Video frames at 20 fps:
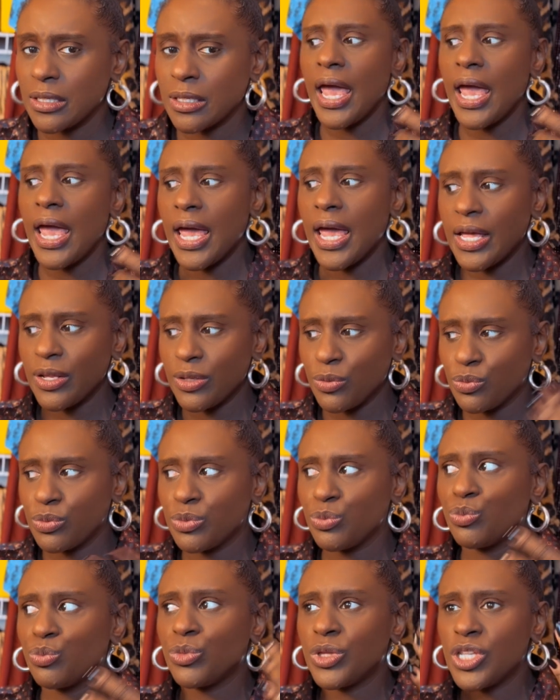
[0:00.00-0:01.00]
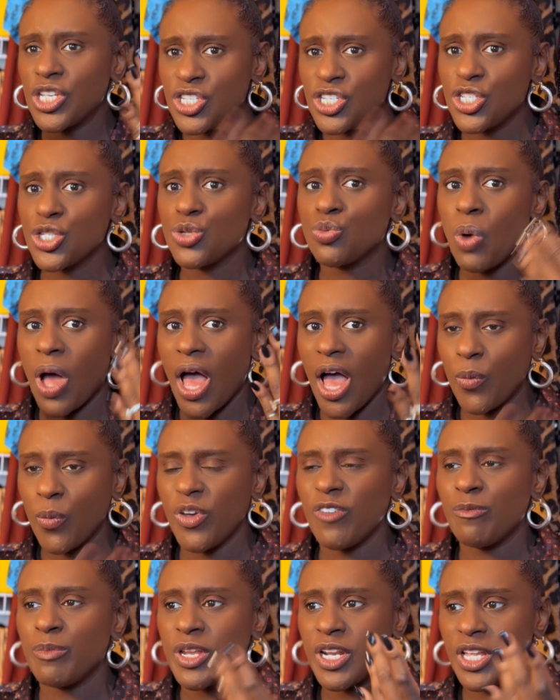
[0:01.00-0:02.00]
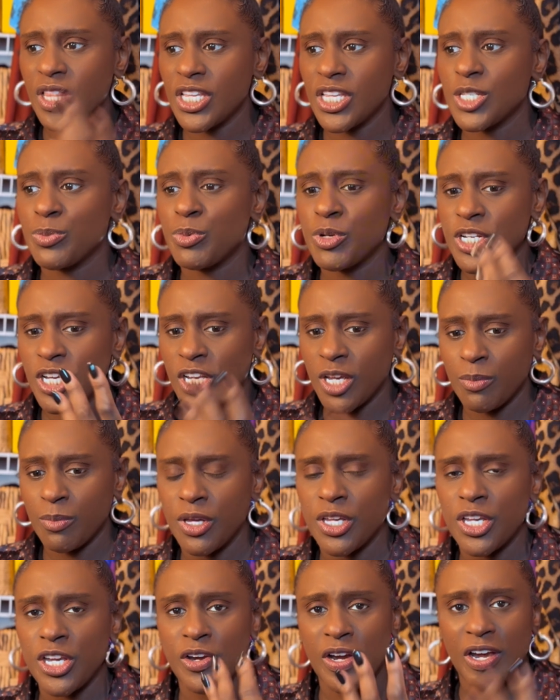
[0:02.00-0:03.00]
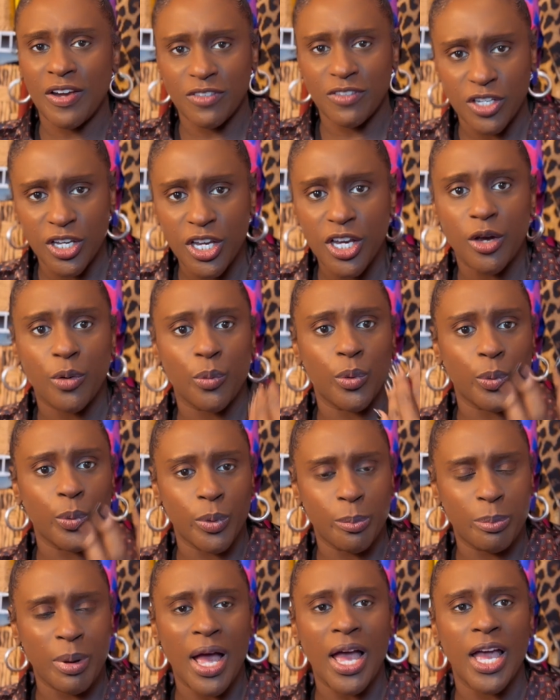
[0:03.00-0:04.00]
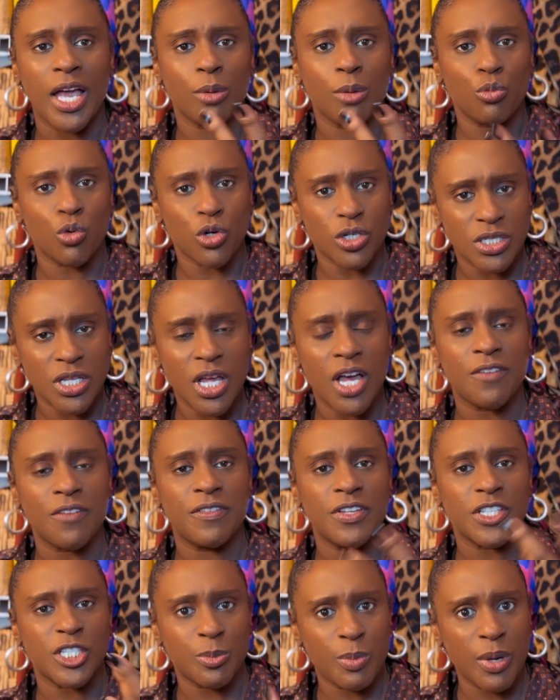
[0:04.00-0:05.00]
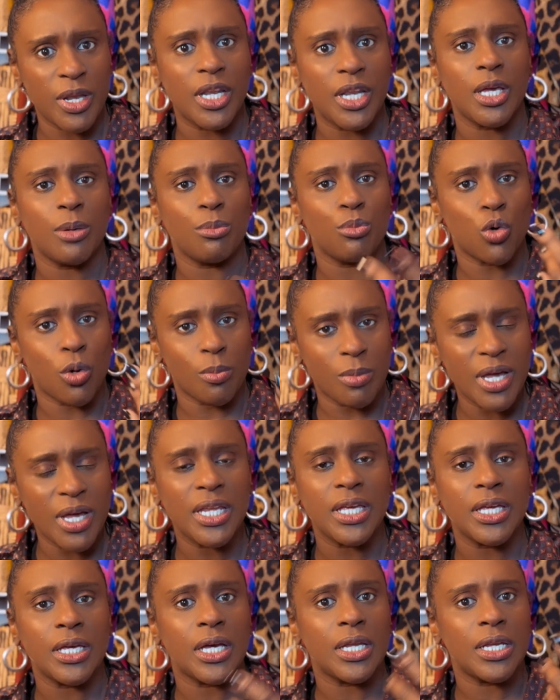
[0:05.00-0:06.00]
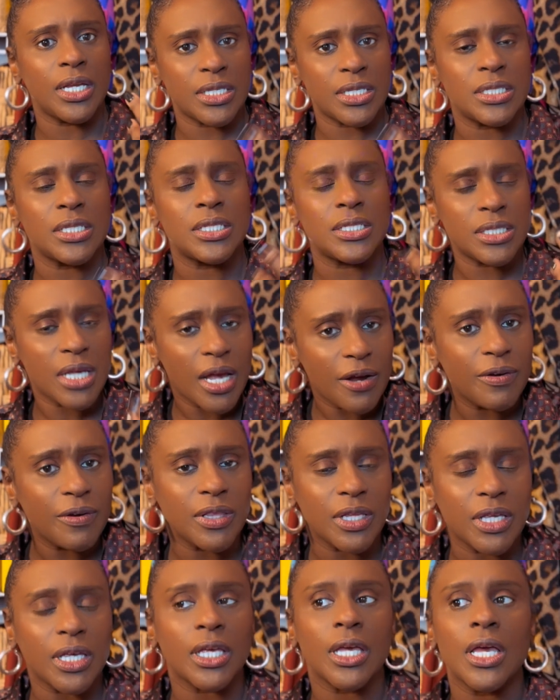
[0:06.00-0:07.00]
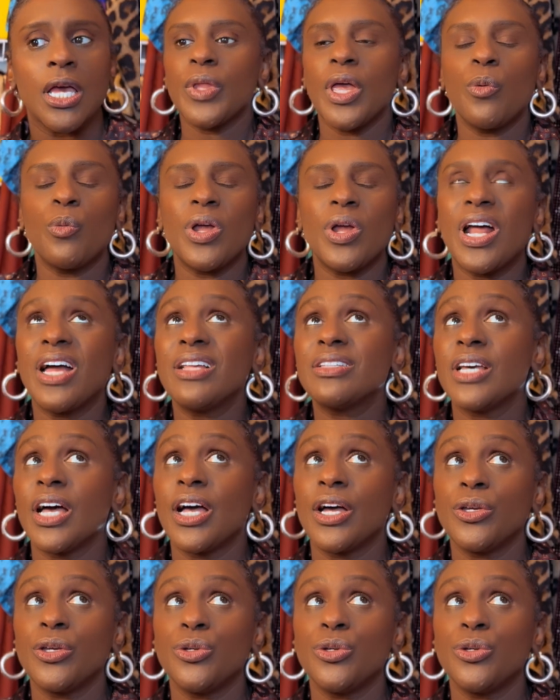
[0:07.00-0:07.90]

And this is why we've been in this predicament year after year, where we're buying more stuff and spending more money unnecessarily. And when I tell